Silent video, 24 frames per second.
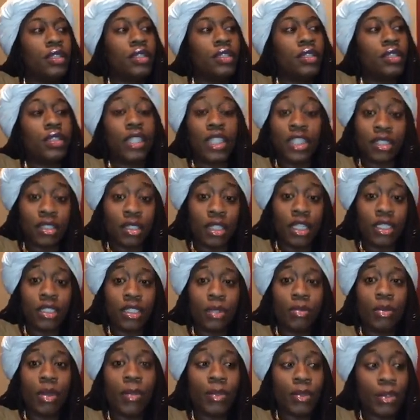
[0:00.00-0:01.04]
That's less than
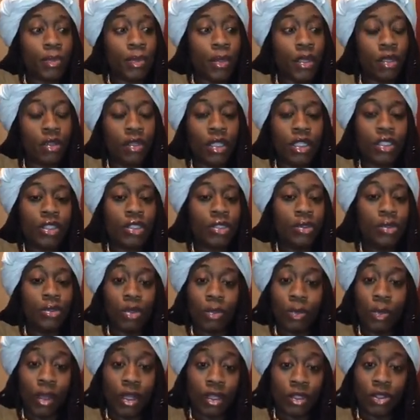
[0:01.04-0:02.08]
people spend on their shoes. A
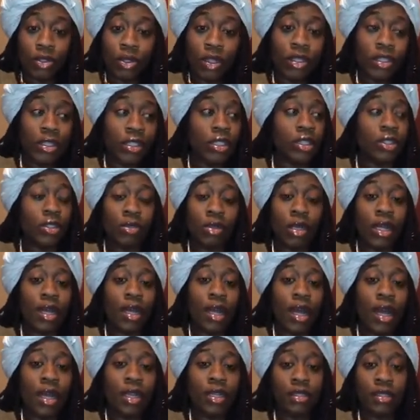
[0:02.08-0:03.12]
pair of Jordans is
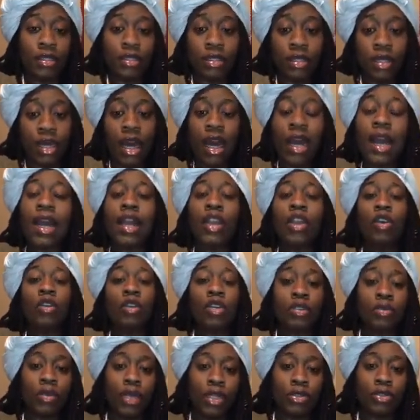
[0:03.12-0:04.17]
$200. How I know because
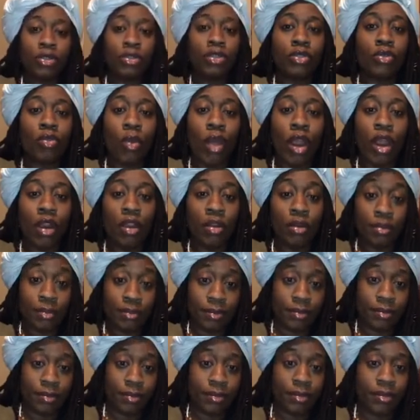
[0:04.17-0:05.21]
my children wear them.
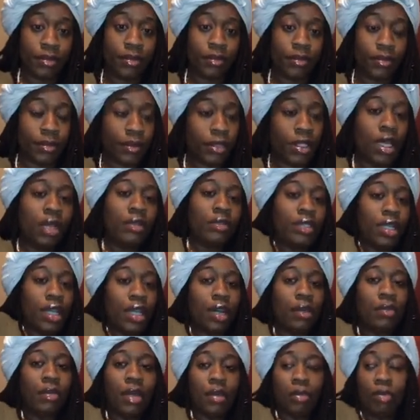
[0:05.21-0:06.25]
I was like,
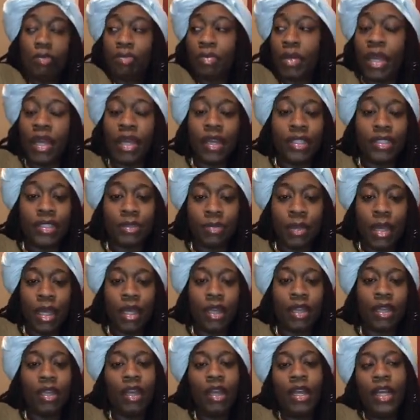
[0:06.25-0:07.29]
I'm not paying this
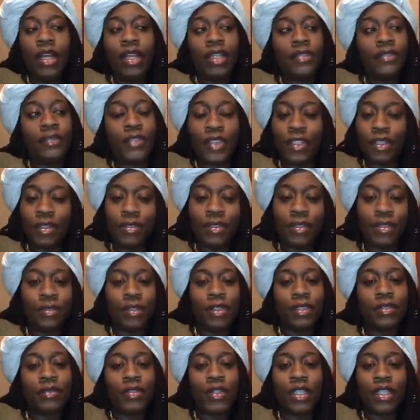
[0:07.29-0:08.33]
man for those
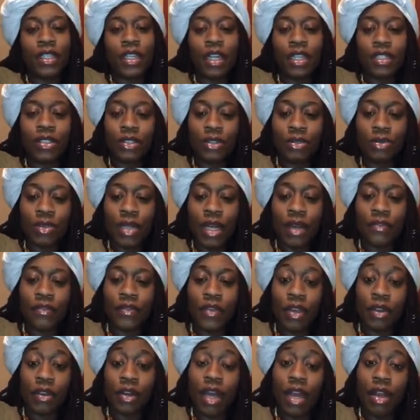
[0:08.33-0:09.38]
$250 shoes when I
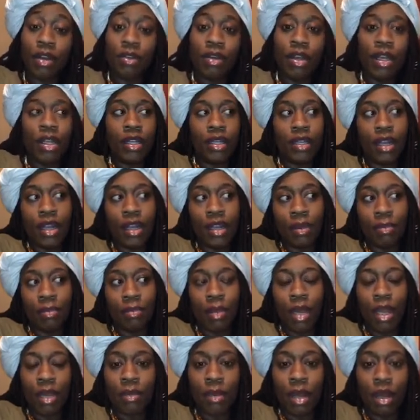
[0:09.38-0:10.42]
figured out that I can
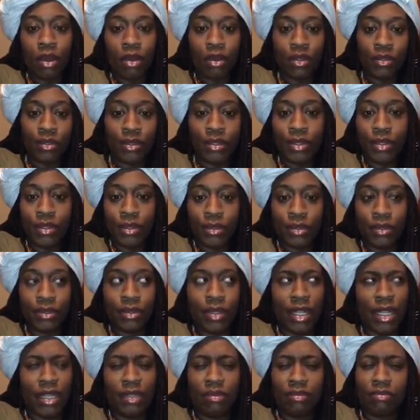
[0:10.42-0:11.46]
make my own shoes.
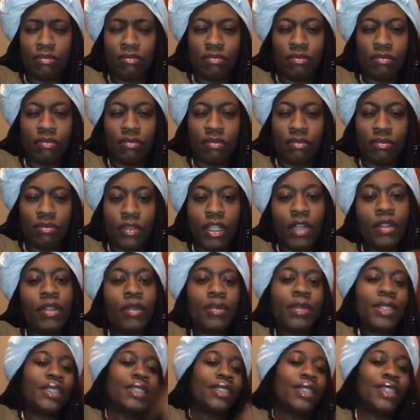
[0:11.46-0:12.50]
Like, hello,
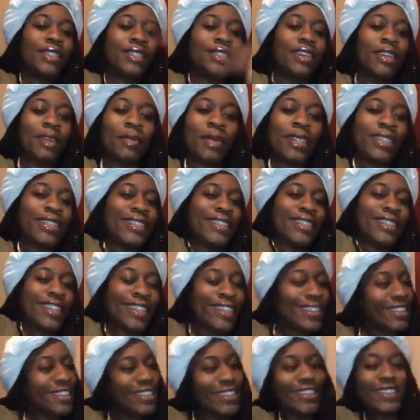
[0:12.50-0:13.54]
let's let's talk about this. Like,
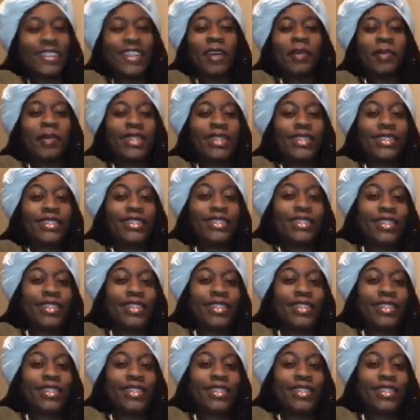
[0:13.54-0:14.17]
let's talk about this.